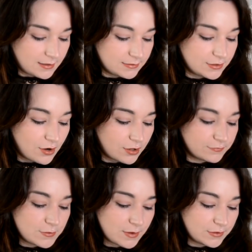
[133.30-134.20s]
There are a
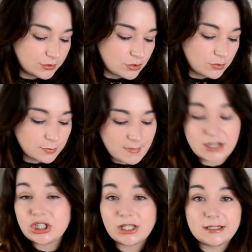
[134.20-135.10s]
few other notable
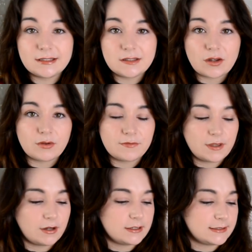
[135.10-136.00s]
mentions, so if
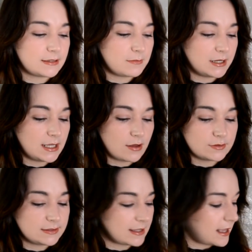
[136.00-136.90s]
there is somebody
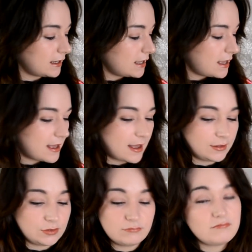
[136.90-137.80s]
else that
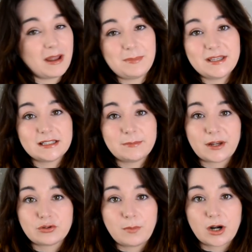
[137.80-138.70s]
might be a
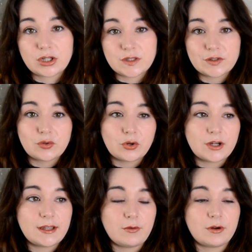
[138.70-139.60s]
special part of the
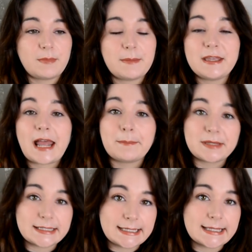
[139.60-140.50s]
story, or it might be an
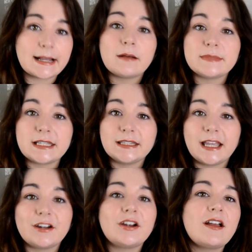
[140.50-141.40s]
NPC that comes in
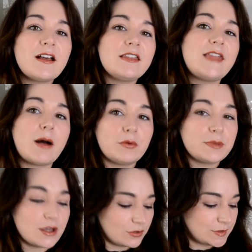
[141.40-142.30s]
later, that will
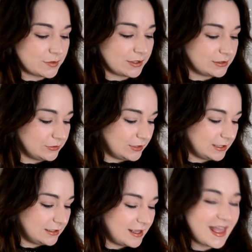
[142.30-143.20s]
be also included.